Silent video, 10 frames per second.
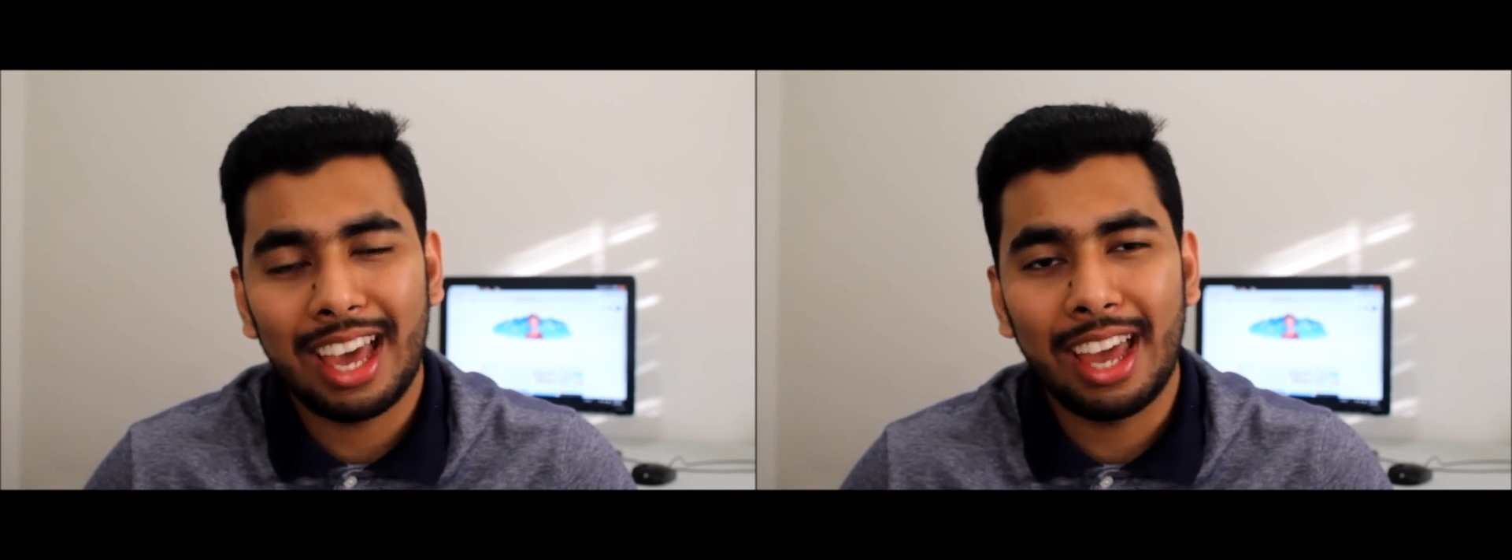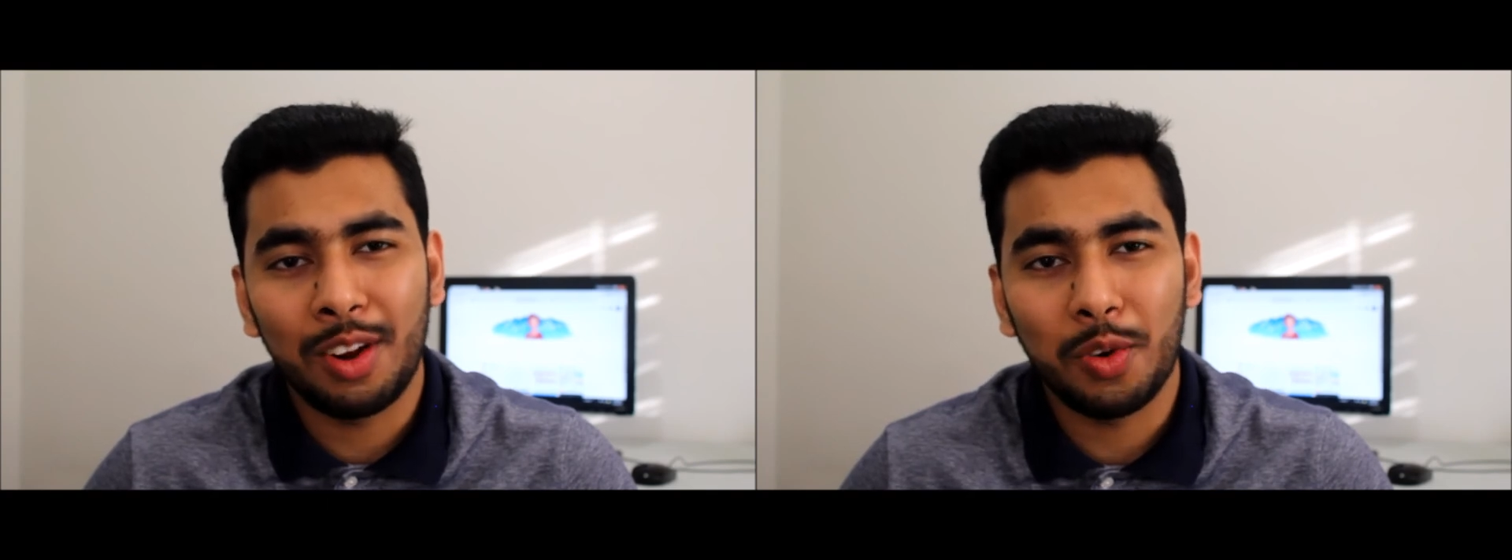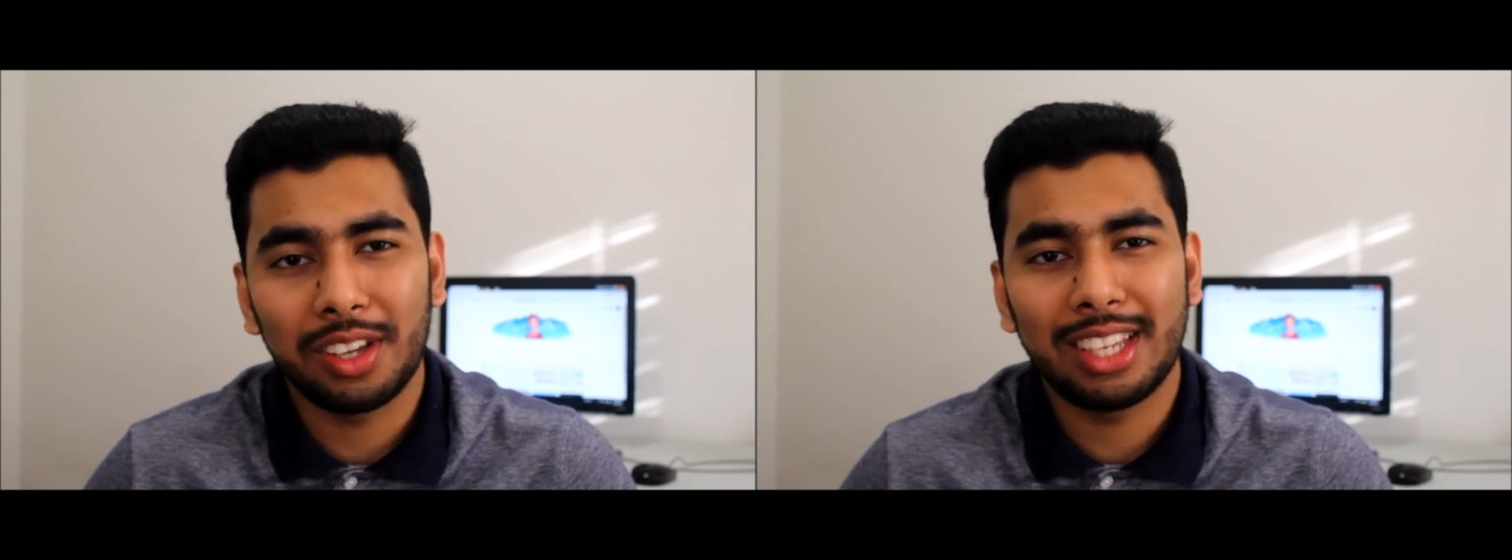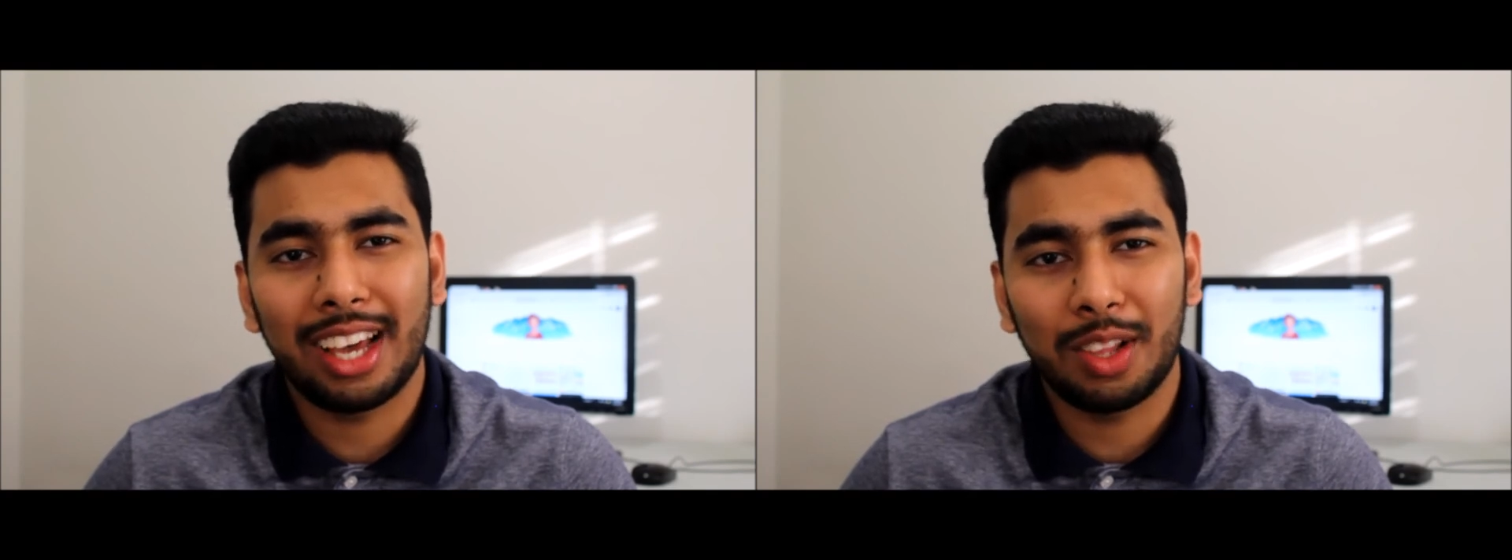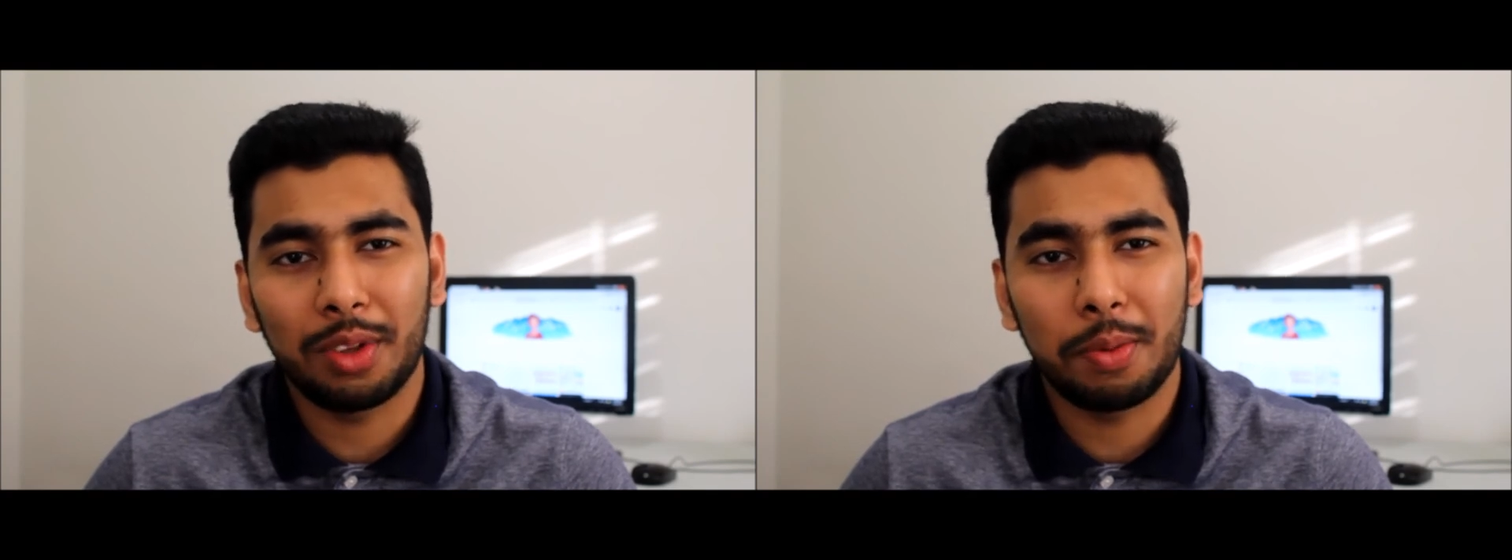and know
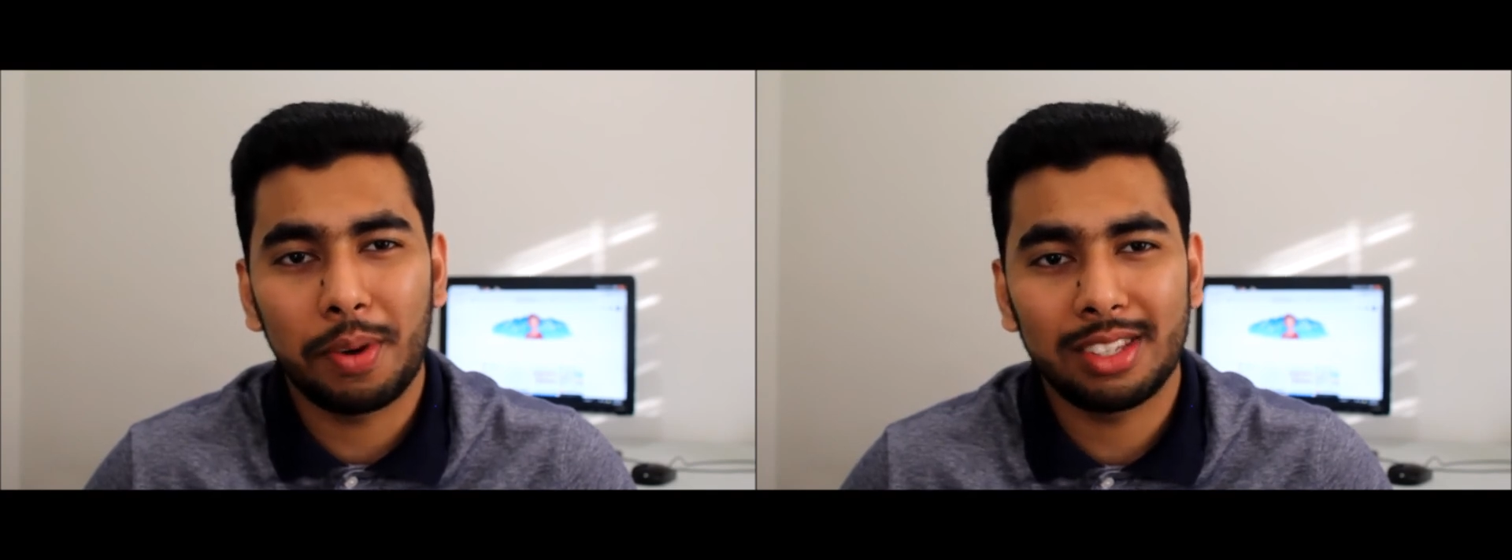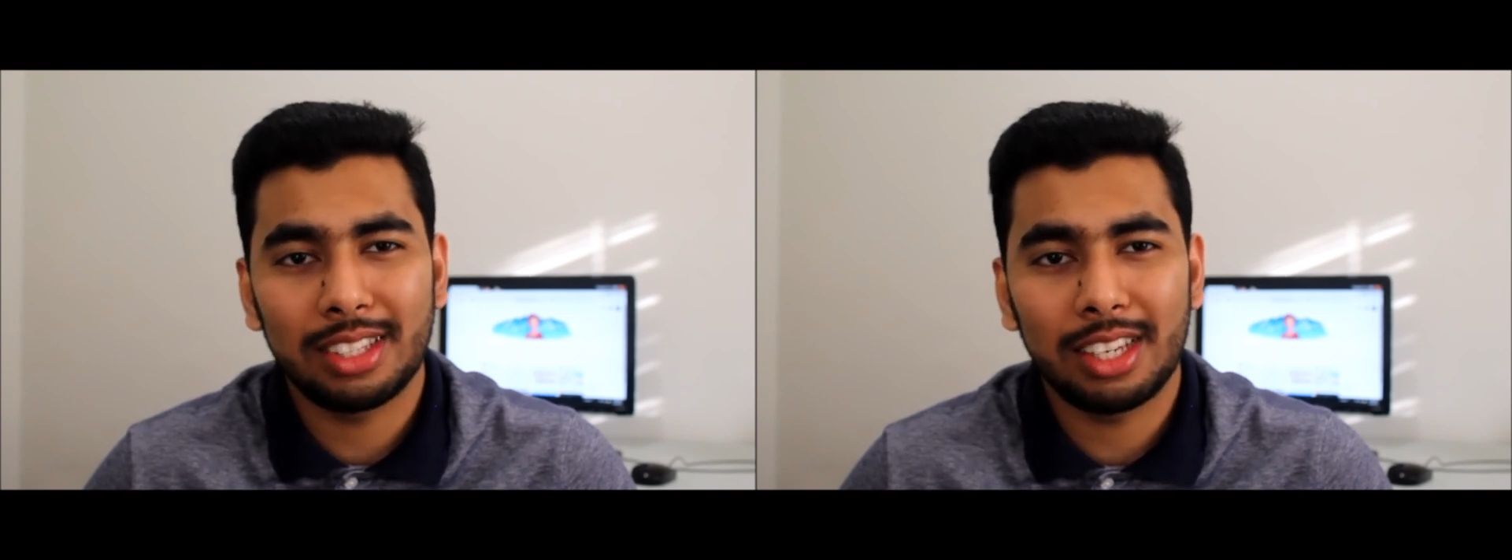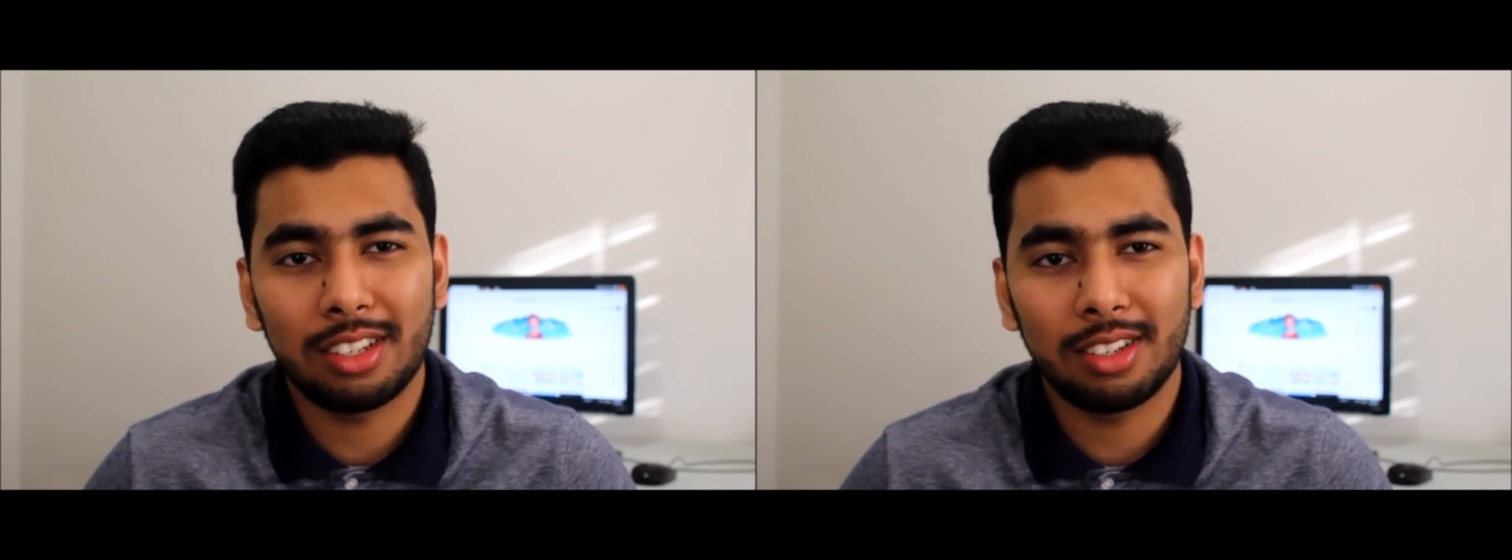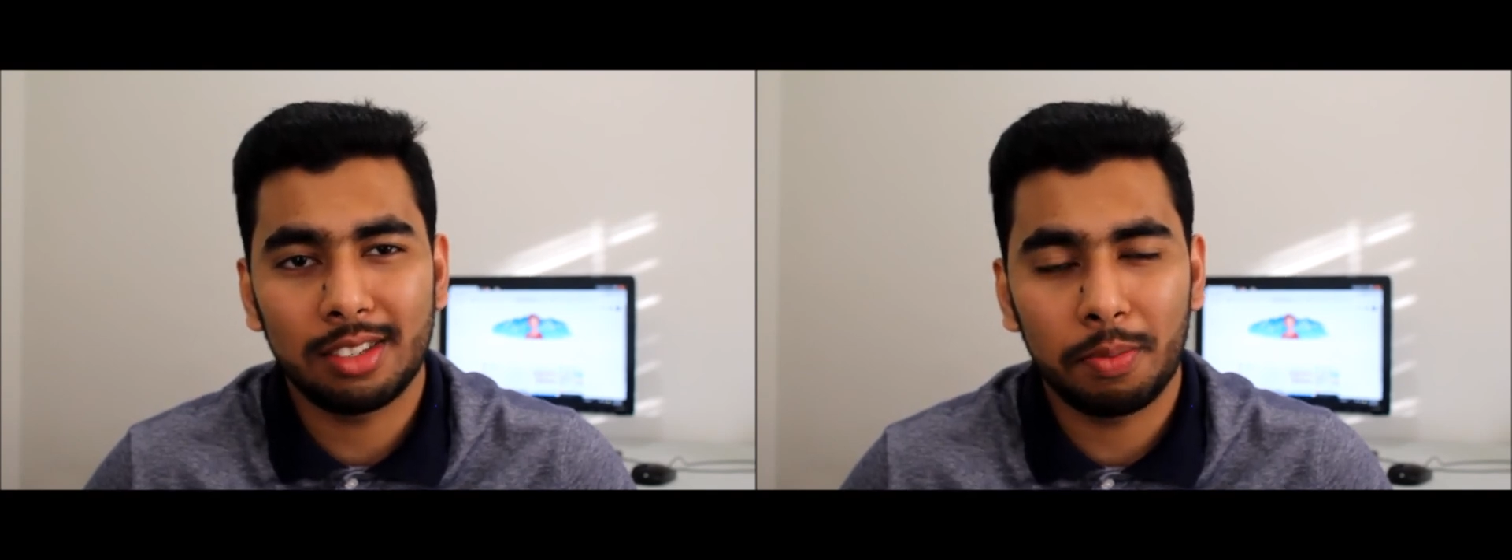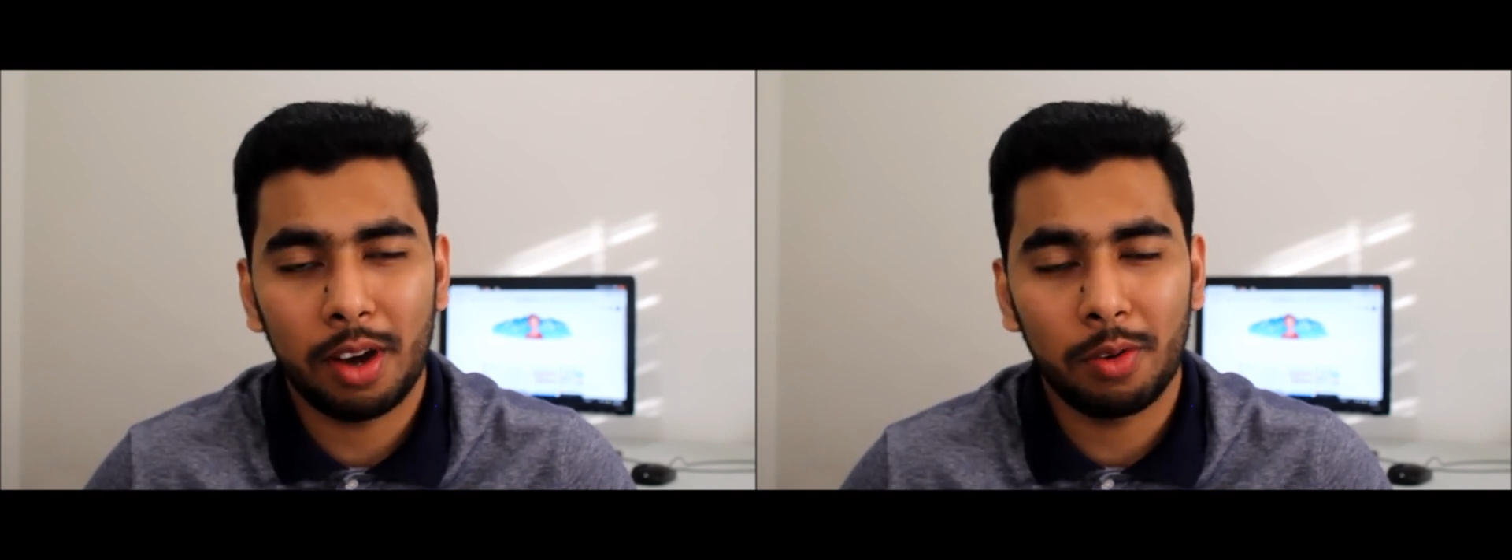exactly what the presentation
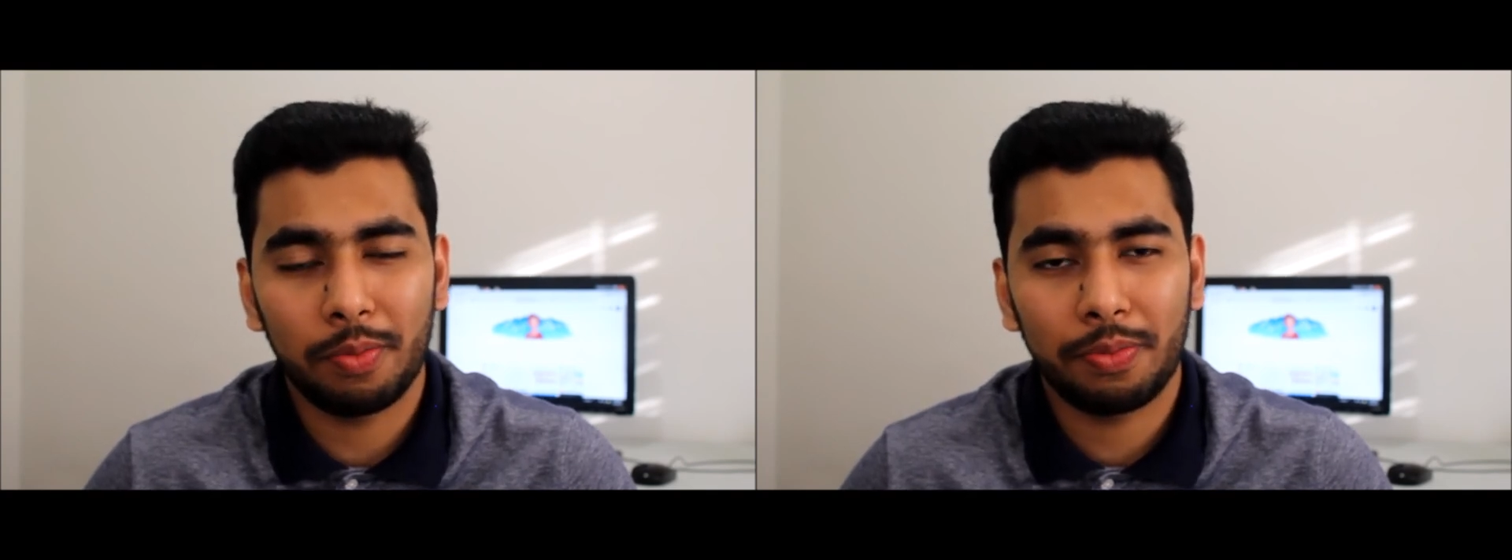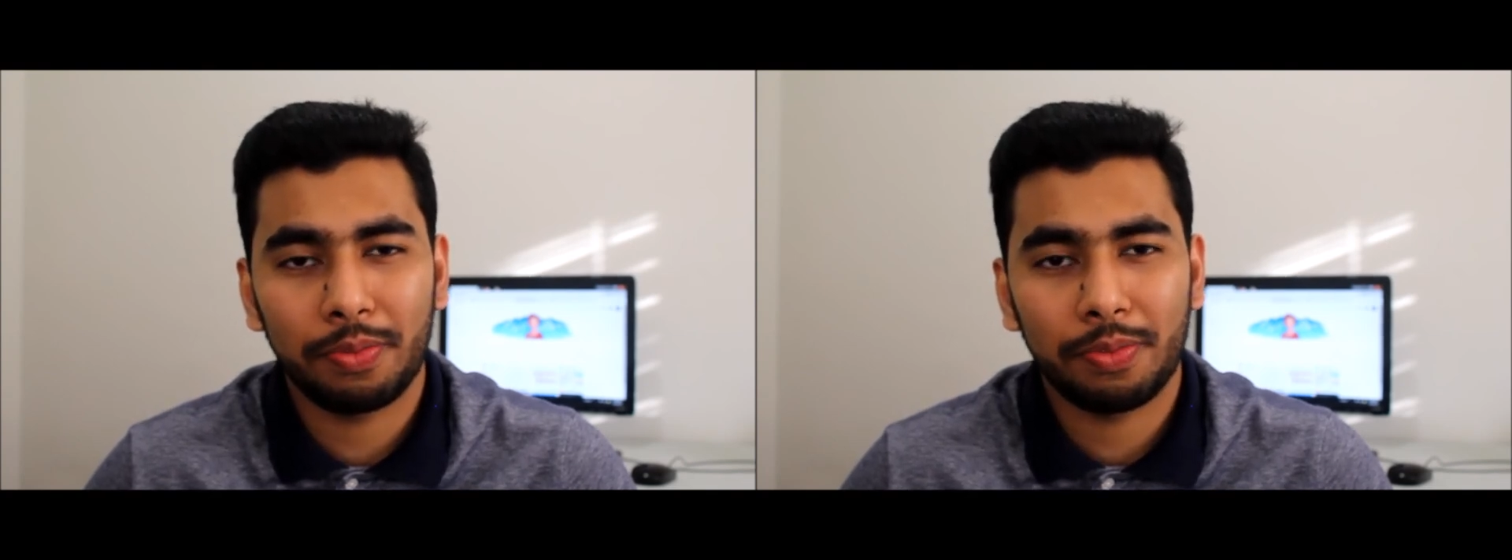is about.